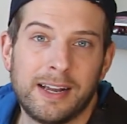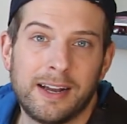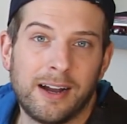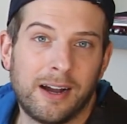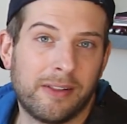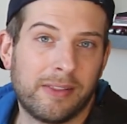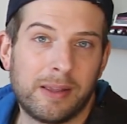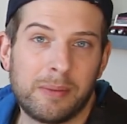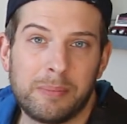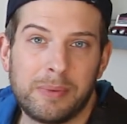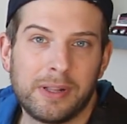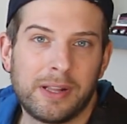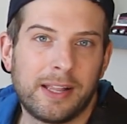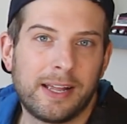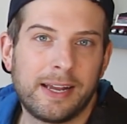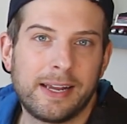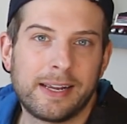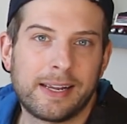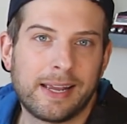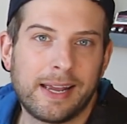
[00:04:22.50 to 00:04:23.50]
I'll then be
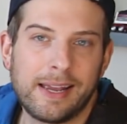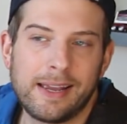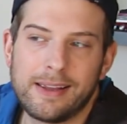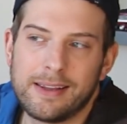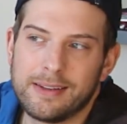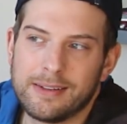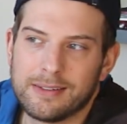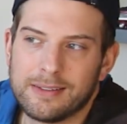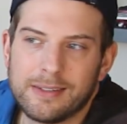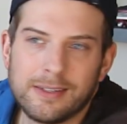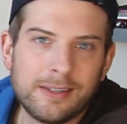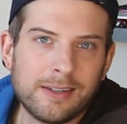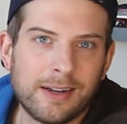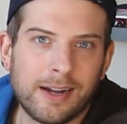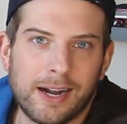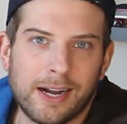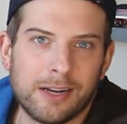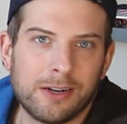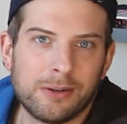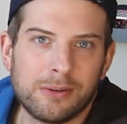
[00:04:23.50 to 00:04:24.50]
like, hey,
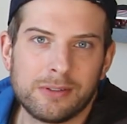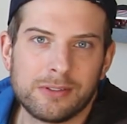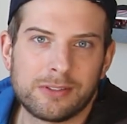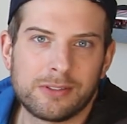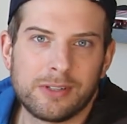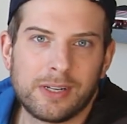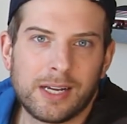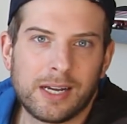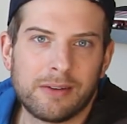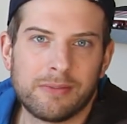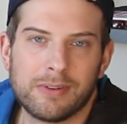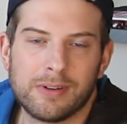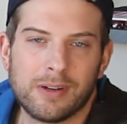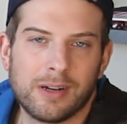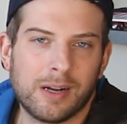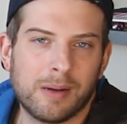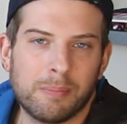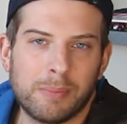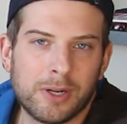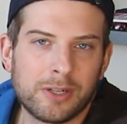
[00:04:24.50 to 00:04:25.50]
I notice you have
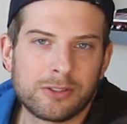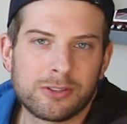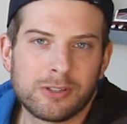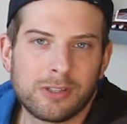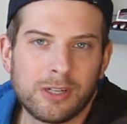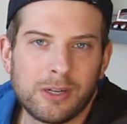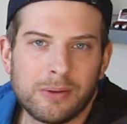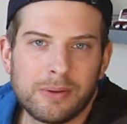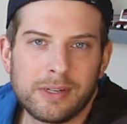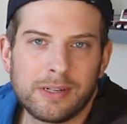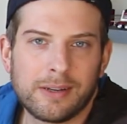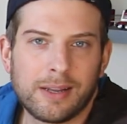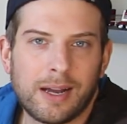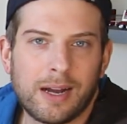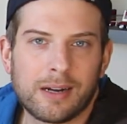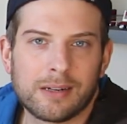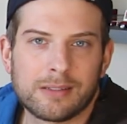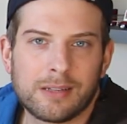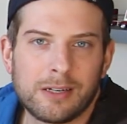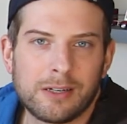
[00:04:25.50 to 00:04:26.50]
a bunch of loading
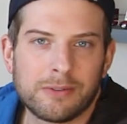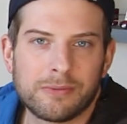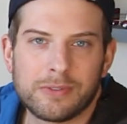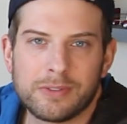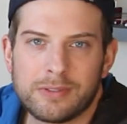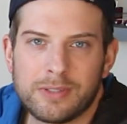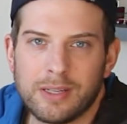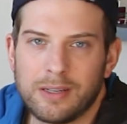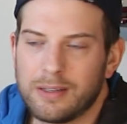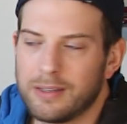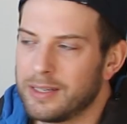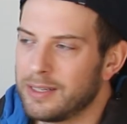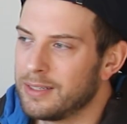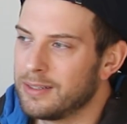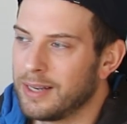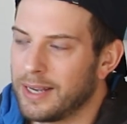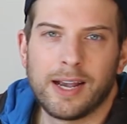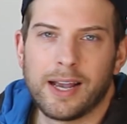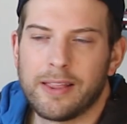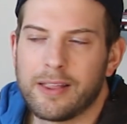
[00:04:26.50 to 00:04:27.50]
docks at your
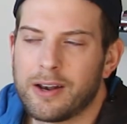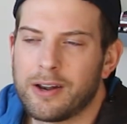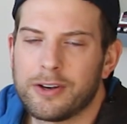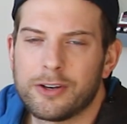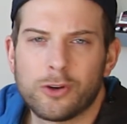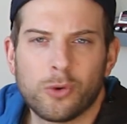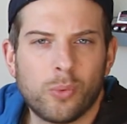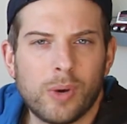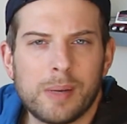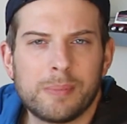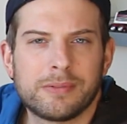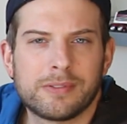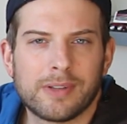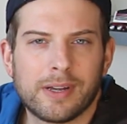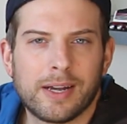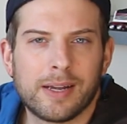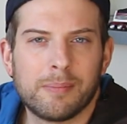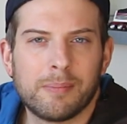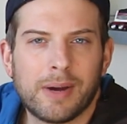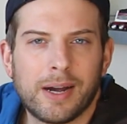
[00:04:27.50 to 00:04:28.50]
facility. And then on your
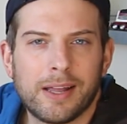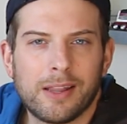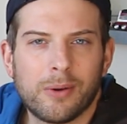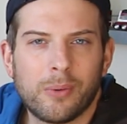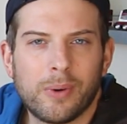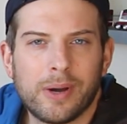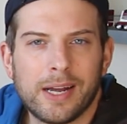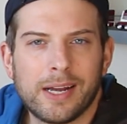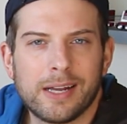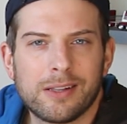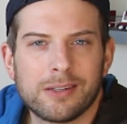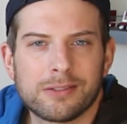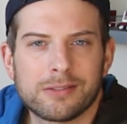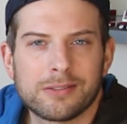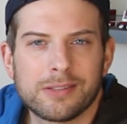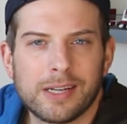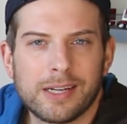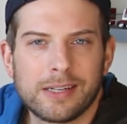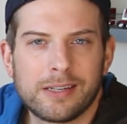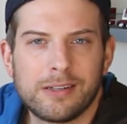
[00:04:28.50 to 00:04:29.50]
website, by the way, it
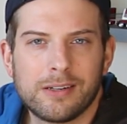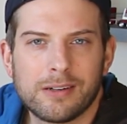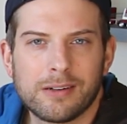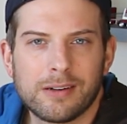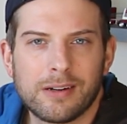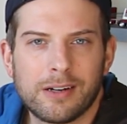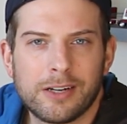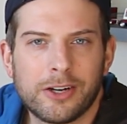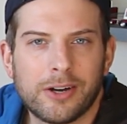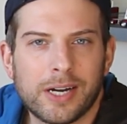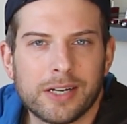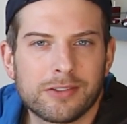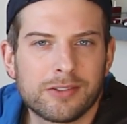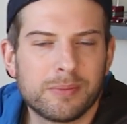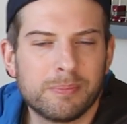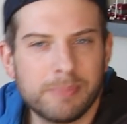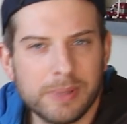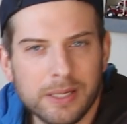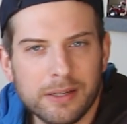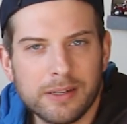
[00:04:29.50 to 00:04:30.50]
looks like you're
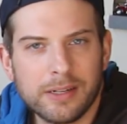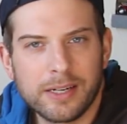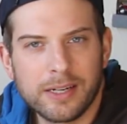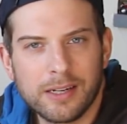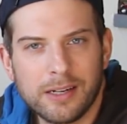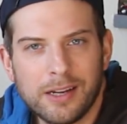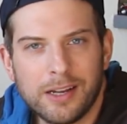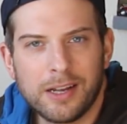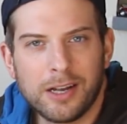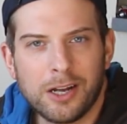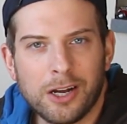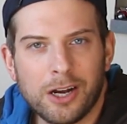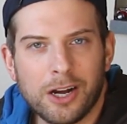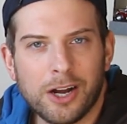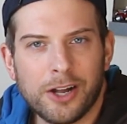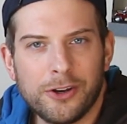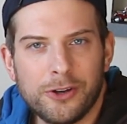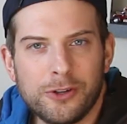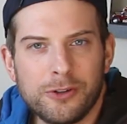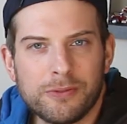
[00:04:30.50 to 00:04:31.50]
actually building
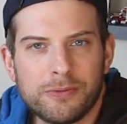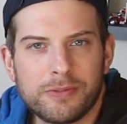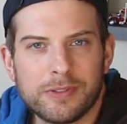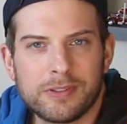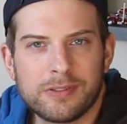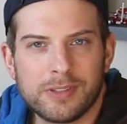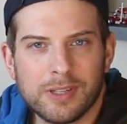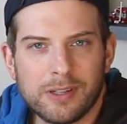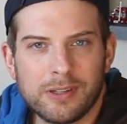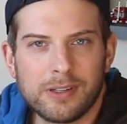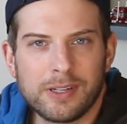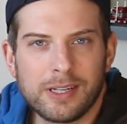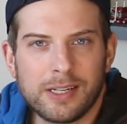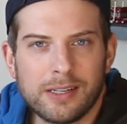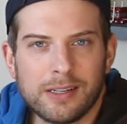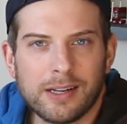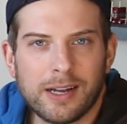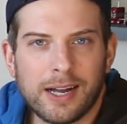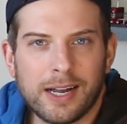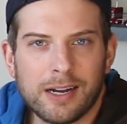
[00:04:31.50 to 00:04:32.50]
a new
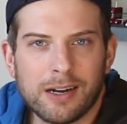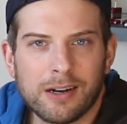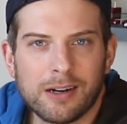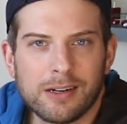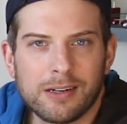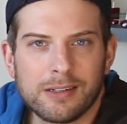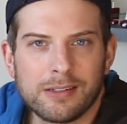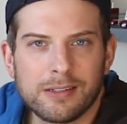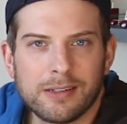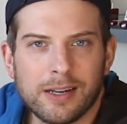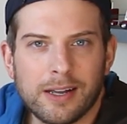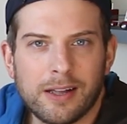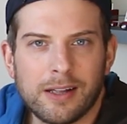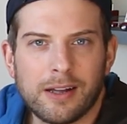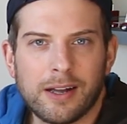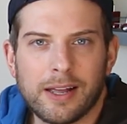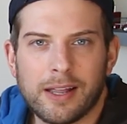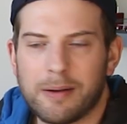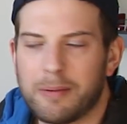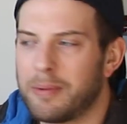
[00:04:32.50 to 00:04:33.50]
facility, I heard.
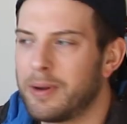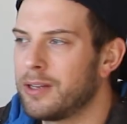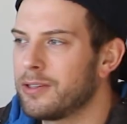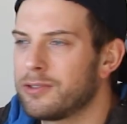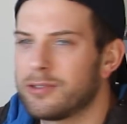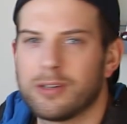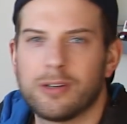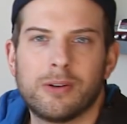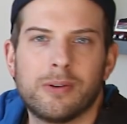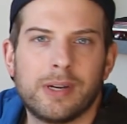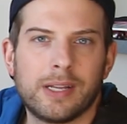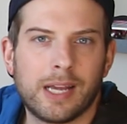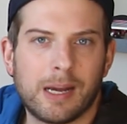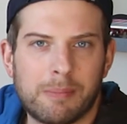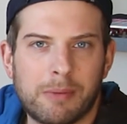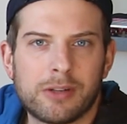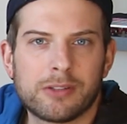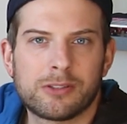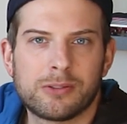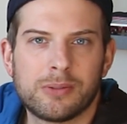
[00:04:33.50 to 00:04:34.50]
And I'm also
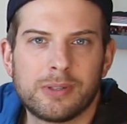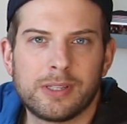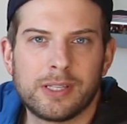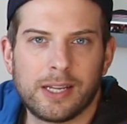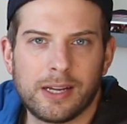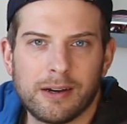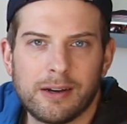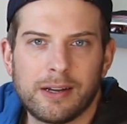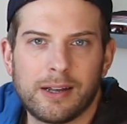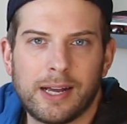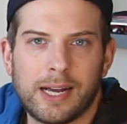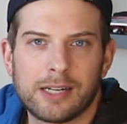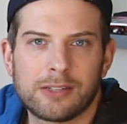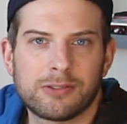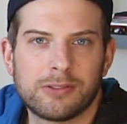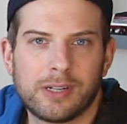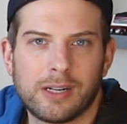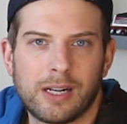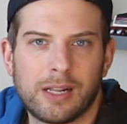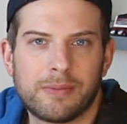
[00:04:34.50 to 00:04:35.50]
in the area.
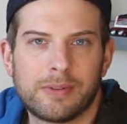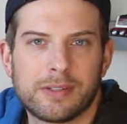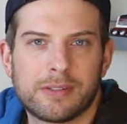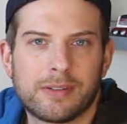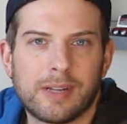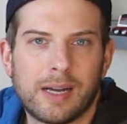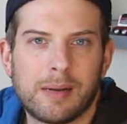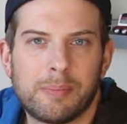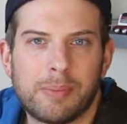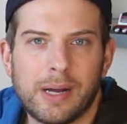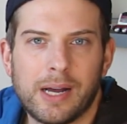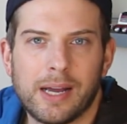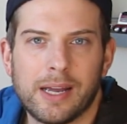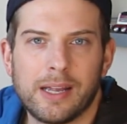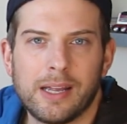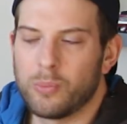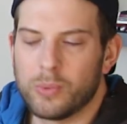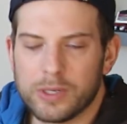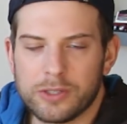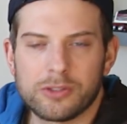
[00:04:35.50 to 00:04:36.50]
Actually, I'd love to stop by,
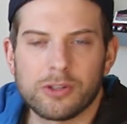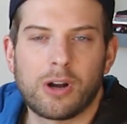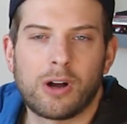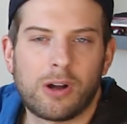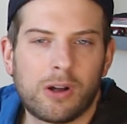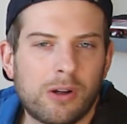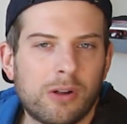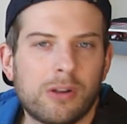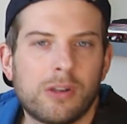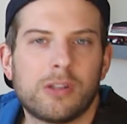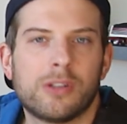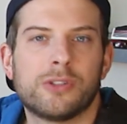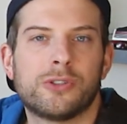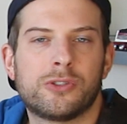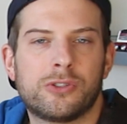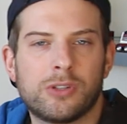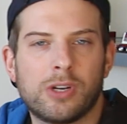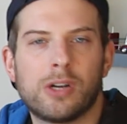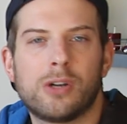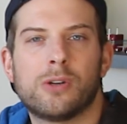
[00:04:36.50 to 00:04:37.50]
which all
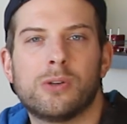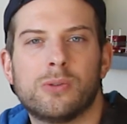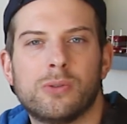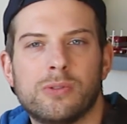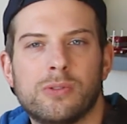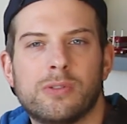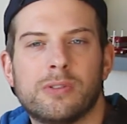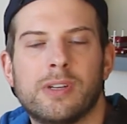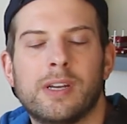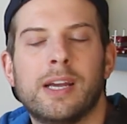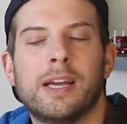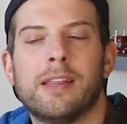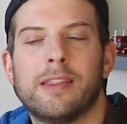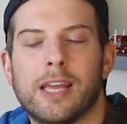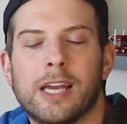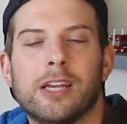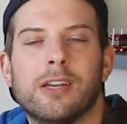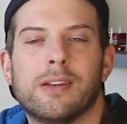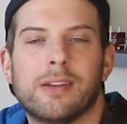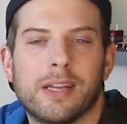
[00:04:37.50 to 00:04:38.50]
shows
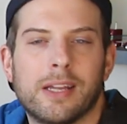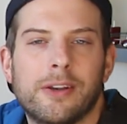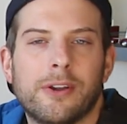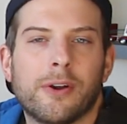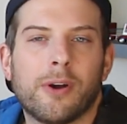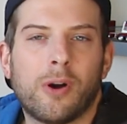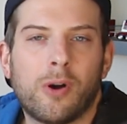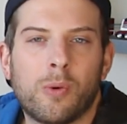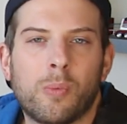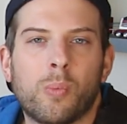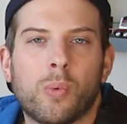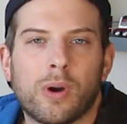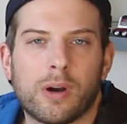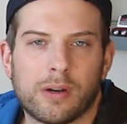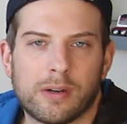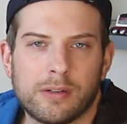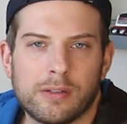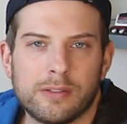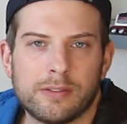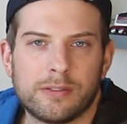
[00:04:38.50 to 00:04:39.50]
that you did your
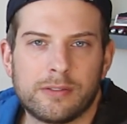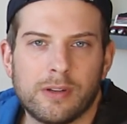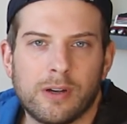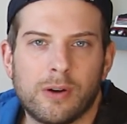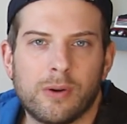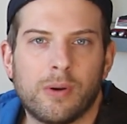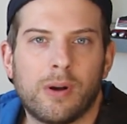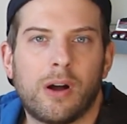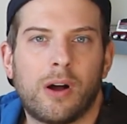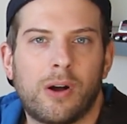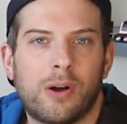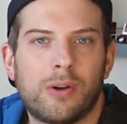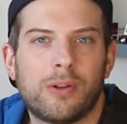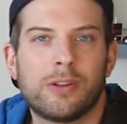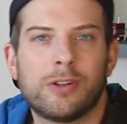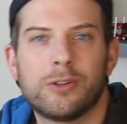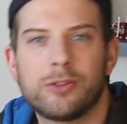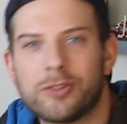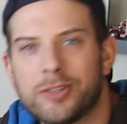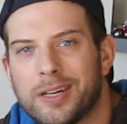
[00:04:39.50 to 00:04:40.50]
homework. So
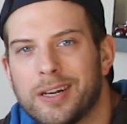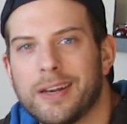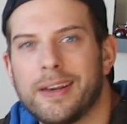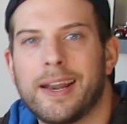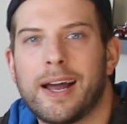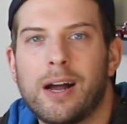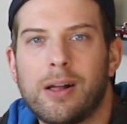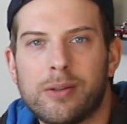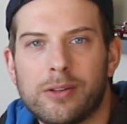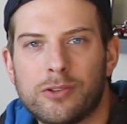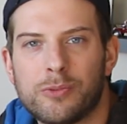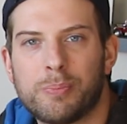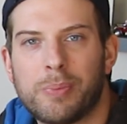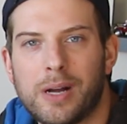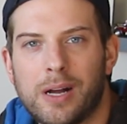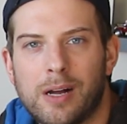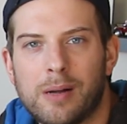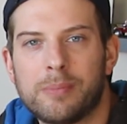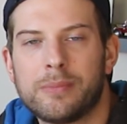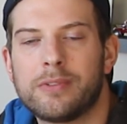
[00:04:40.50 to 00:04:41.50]
all those little knowledge
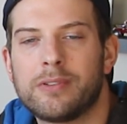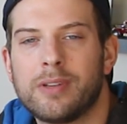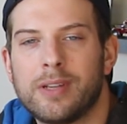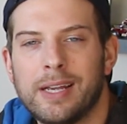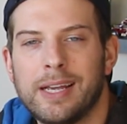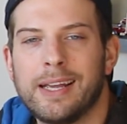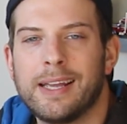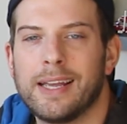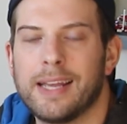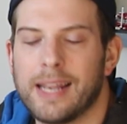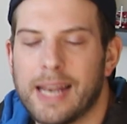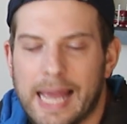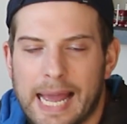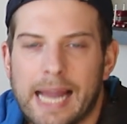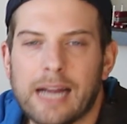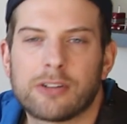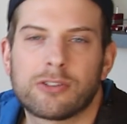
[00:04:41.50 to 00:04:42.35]
bombs, it